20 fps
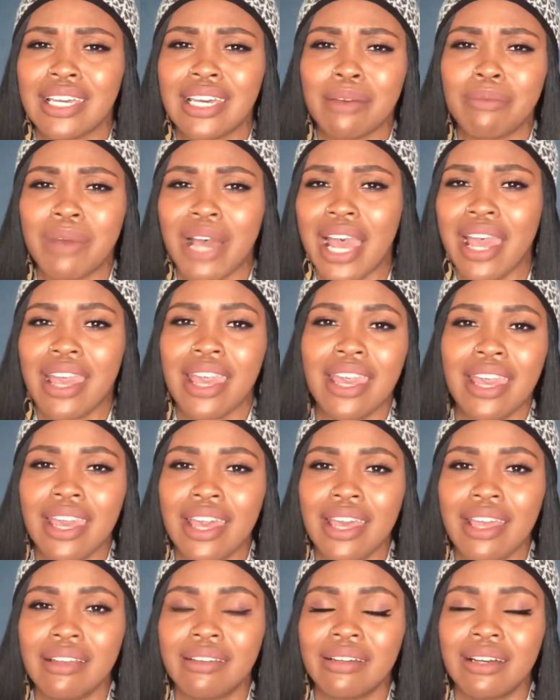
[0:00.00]
in my
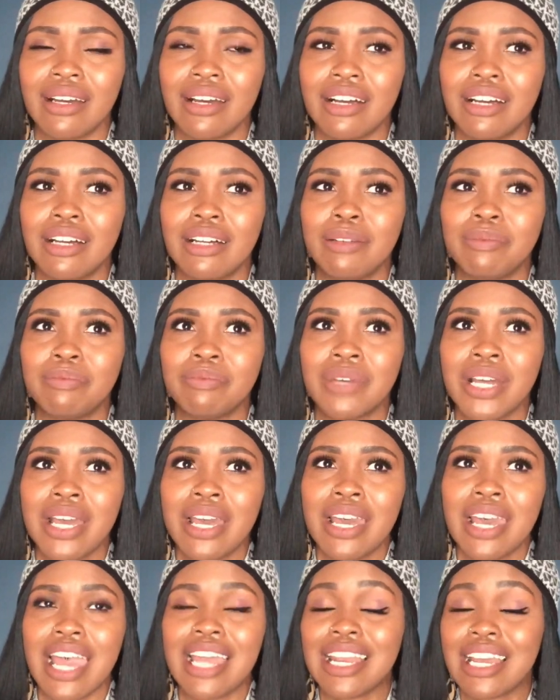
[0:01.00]
head. Um,
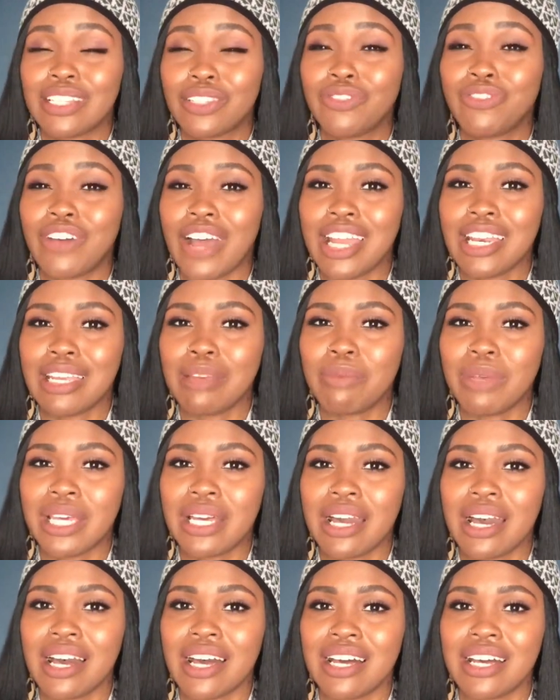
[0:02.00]
and it's funny
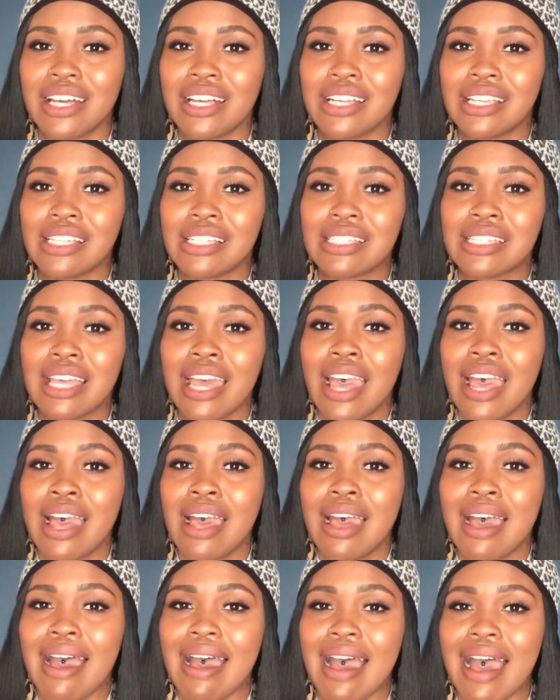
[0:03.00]
because
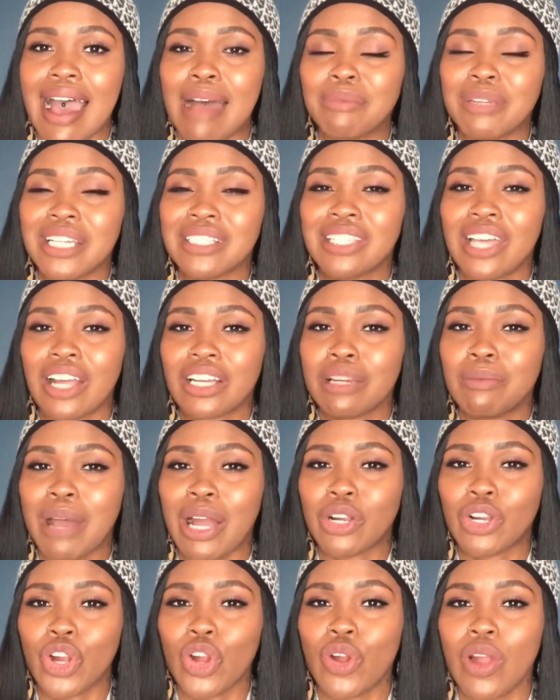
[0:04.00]
I'm not talking
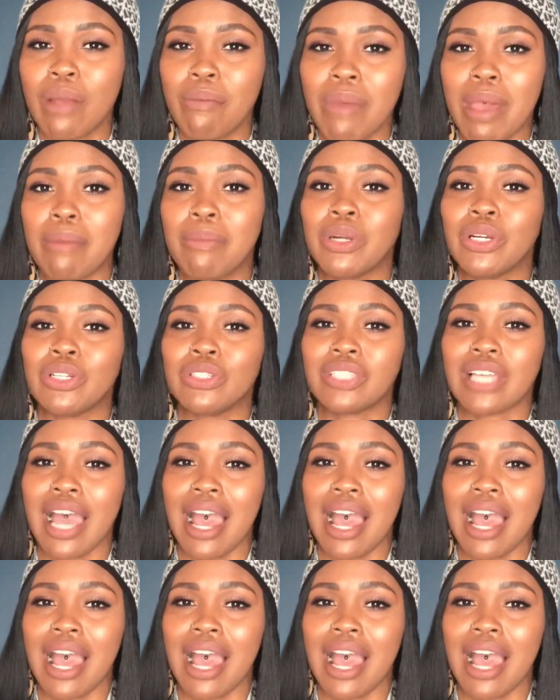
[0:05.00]
about current members.